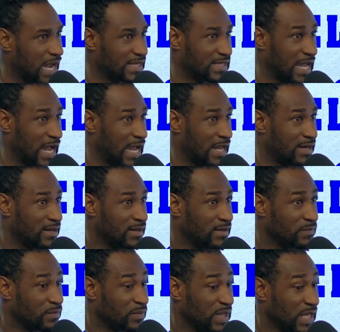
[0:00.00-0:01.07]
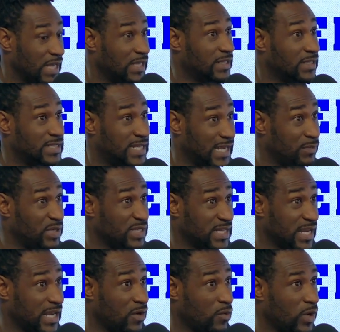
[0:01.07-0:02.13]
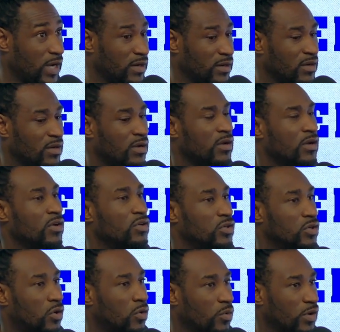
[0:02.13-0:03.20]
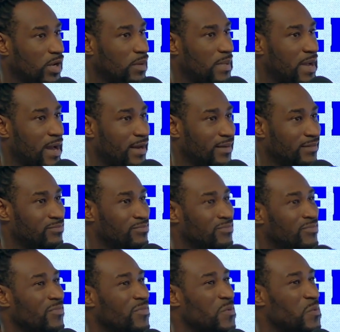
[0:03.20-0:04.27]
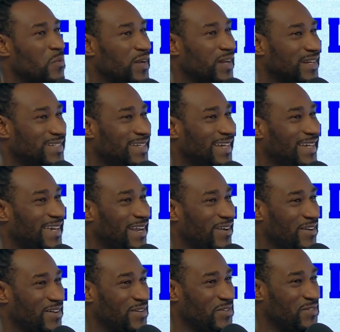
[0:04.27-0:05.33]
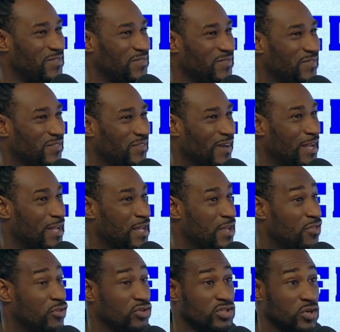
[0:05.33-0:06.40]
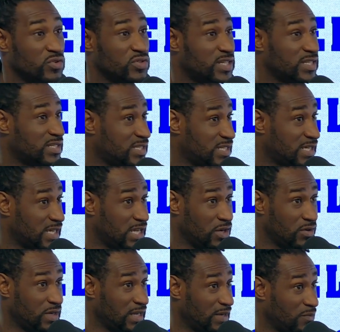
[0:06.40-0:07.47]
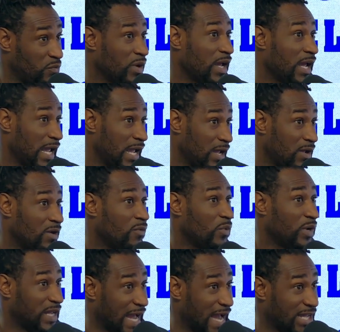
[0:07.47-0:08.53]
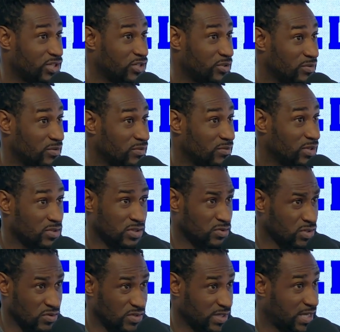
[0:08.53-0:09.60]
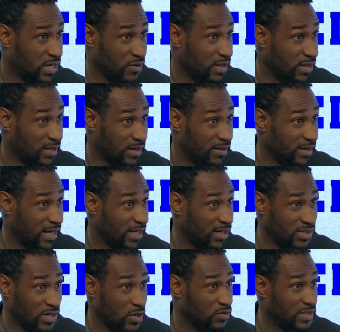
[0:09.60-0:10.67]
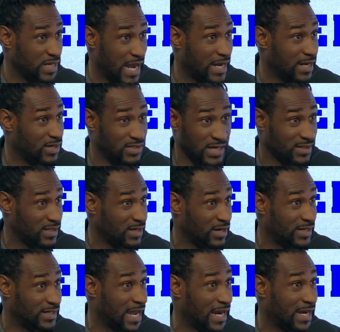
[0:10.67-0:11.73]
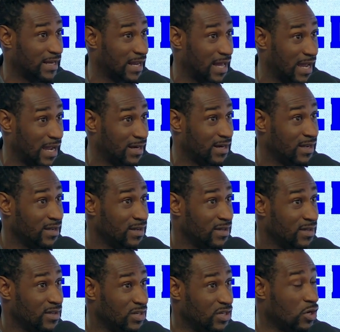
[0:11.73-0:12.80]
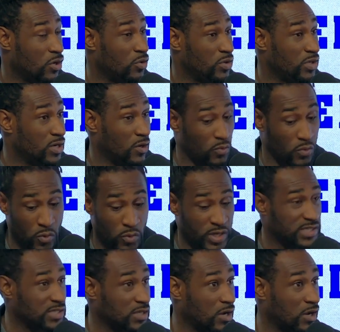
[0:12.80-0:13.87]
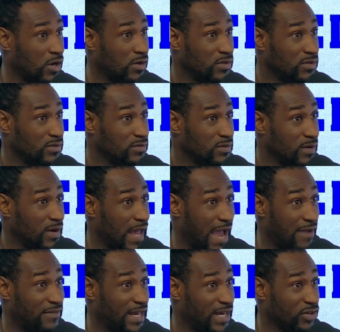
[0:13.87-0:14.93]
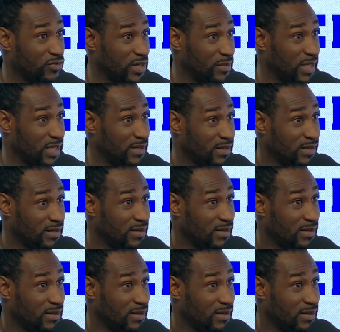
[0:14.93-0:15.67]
guys got? And the team is saying what? Don't worry about it. We're going to take care of you, right? There's no sense of security in, hey, we got you. There's, there's no security there, Nate. There's no dotted. There's nothing on the dotted line. You know, you know who he saw have that agreement?